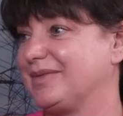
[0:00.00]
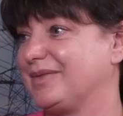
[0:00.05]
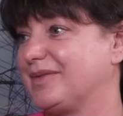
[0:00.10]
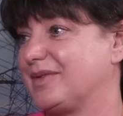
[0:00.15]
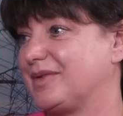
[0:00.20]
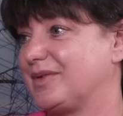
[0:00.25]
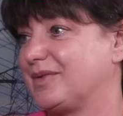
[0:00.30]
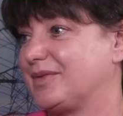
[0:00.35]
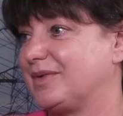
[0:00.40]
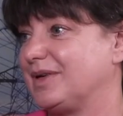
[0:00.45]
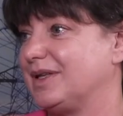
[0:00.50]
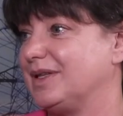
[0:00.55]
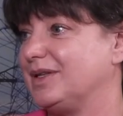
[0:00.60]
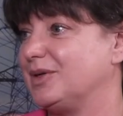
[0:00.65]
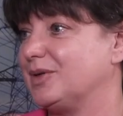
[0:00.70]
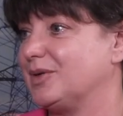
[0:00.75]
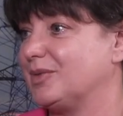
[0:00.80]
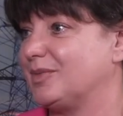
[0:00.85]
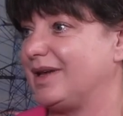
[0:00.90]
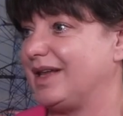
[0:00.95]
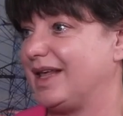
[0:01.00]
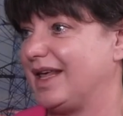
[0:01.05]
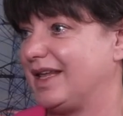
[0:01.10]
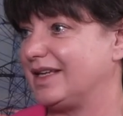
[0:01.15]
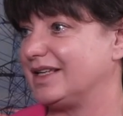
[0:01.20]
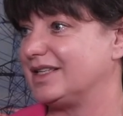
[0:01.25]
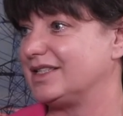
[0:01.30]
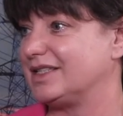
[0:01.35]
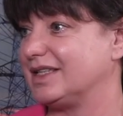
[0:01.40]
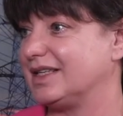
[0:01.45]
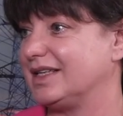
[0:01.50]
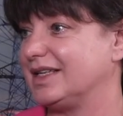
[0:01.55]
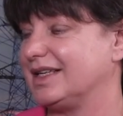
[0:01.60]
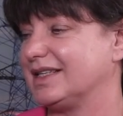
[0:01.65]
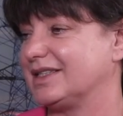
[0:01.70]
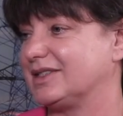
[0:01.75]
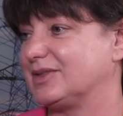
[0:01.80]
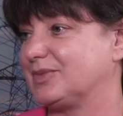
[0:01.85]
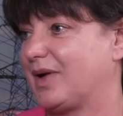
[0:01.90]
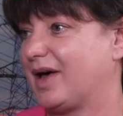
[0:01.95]
renewable energy
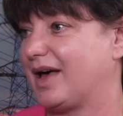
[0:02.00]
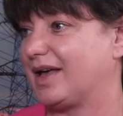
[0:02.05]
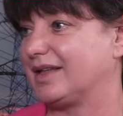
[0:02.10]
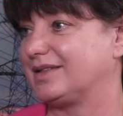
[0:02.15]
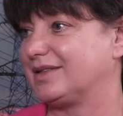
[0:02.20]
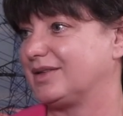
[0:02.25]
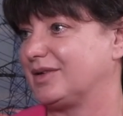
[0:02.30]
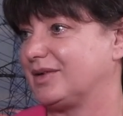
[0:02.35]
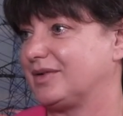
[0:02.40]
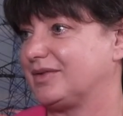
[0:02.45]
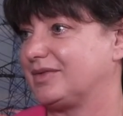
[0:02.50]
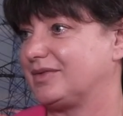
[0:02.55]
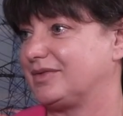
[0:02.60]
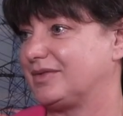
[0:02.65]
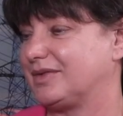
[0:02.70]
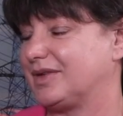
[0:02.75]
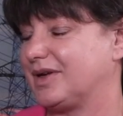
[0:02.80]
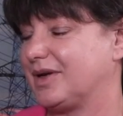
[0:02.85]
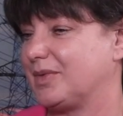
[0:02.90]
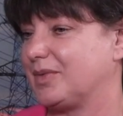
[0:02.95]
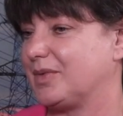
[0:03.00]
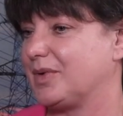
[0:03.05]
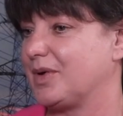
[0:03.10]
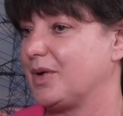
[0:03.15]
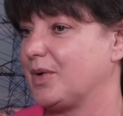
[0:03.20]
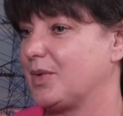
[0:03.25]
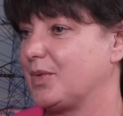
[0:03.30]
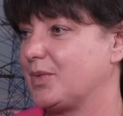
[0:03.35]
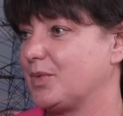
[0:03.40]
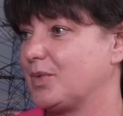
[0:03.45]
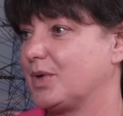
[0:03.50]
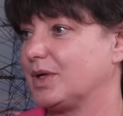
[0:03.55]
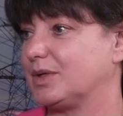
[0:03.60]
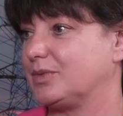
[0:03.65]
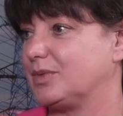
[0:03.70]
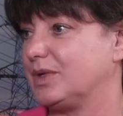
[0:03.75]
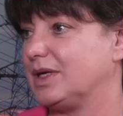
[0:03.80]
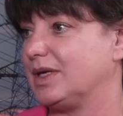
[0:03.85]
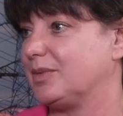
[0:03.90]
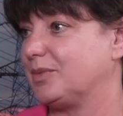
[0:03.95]
is part of what
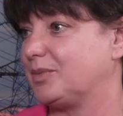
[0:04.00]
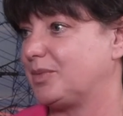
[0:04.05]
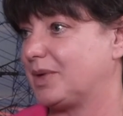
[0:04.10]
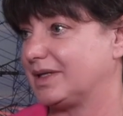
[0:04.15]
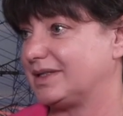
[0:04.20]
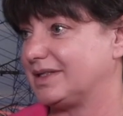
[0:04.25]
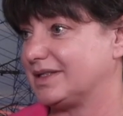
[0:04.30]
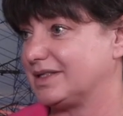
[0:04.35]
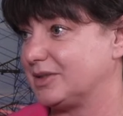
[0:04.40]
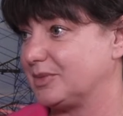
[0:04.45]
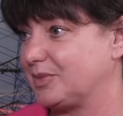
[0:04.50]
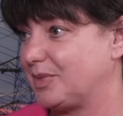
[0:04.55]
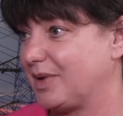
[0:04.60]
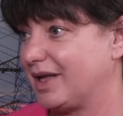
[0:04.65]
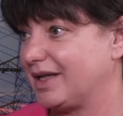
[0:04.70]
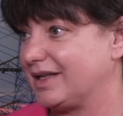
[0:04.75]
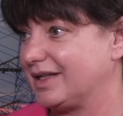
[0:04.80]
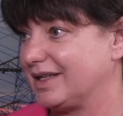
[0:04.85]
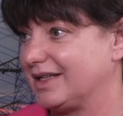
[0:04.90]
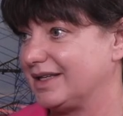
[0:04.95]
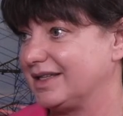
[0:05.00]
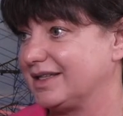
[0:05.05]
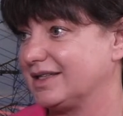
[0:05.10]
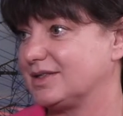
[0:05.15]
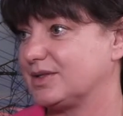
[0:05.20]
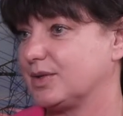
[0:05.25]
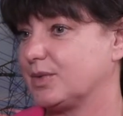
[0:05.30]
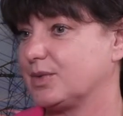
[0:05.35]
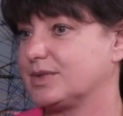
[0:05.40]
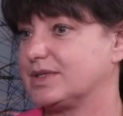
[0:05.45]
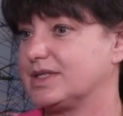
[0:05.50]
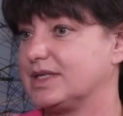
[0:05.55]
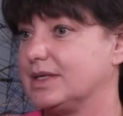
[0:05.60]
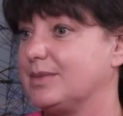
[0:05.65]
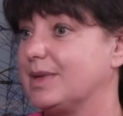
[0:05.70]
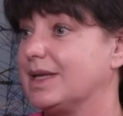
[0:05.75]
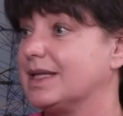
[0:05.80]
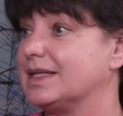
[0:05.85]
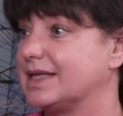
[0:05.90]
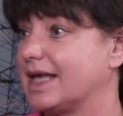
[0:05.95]
we participate in. So
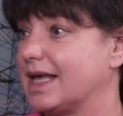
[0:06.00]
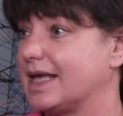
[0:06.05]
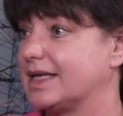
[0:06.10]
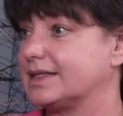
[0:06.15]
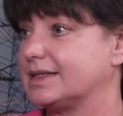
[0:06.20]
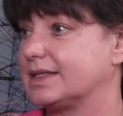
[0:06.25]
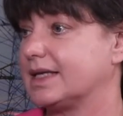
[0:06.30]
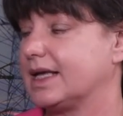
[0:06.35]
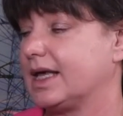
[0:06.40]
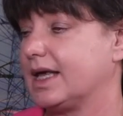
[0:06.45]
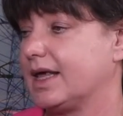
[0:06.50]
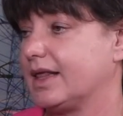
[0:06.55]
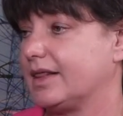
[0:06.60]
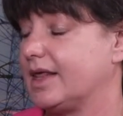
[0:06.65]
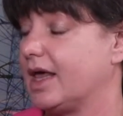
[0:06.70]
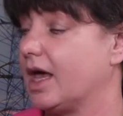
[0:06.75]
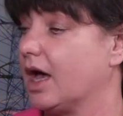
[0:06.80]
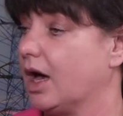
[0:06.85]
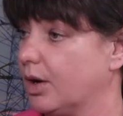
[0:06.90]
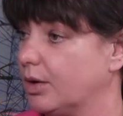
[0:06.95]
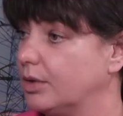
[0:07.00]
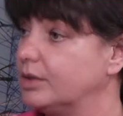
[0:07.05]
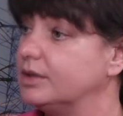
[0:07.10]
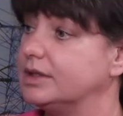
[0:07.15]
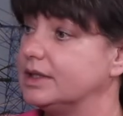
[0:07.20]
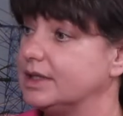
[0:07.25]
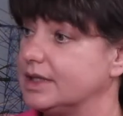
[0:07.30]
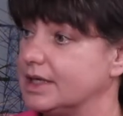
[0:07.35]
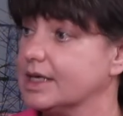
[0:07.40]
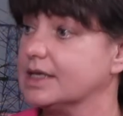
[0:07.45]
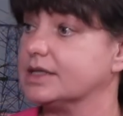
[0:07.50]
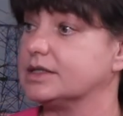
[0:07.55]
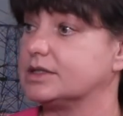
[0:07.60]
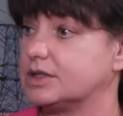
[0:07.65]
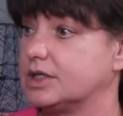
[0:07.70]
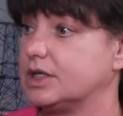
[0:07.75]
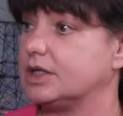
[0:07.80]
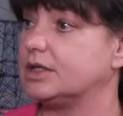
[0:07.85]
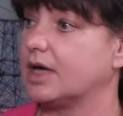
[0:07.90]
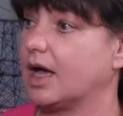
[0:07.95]
Siemens has their own
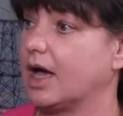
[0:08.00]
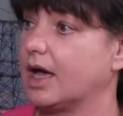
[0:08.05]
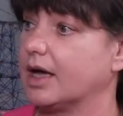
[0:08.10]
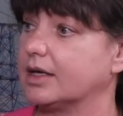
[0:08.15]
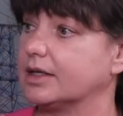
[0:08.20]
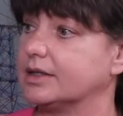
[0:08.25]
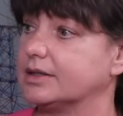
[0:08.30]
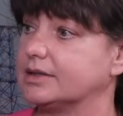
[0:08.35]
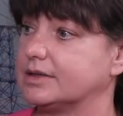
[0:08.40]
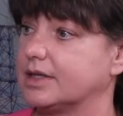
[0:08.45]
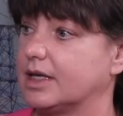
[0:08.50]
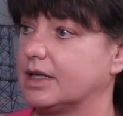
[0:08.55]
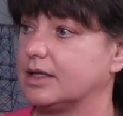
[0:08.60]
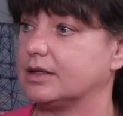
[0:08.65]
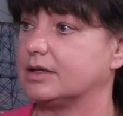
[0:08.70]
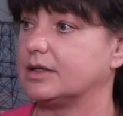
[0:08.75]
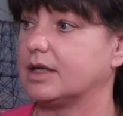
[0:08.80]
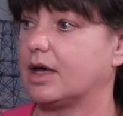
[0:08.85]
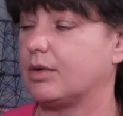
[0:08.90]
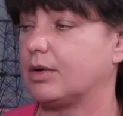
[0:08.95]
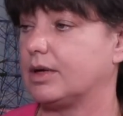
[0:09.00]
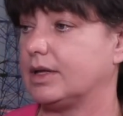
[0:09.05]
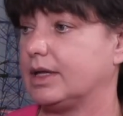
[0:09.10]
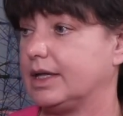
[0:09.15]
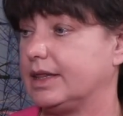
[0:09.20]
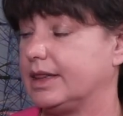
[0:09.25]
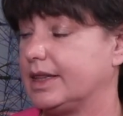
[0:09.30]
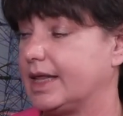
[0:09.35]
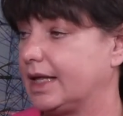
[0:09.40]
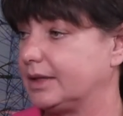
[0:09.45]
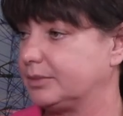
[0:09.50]
ESG targets, and in that